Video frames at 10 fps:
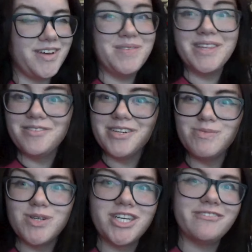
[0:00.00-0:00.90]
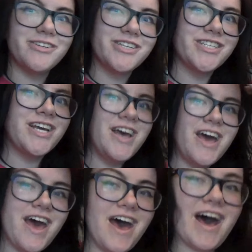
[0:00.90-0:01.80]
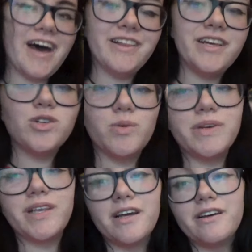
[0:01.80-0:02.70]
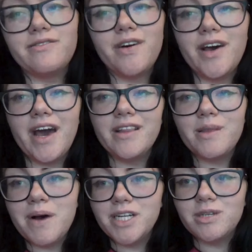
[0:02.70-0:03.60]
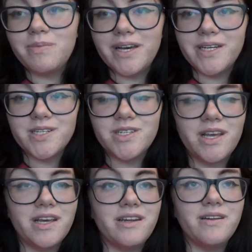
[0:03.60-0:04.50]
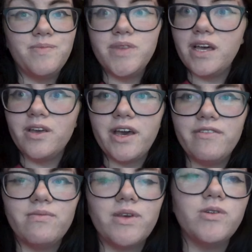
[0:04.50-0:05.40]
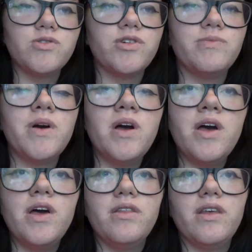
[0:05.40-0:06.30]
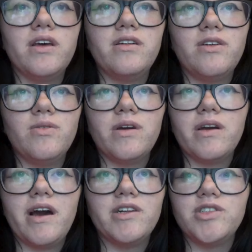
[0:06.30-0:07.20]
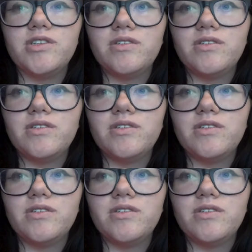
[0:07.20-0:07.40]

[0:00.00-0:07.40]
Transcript: I'm in the Facebook chat first and they told me that if I had the magic bait then that you get from Q's room then you can catch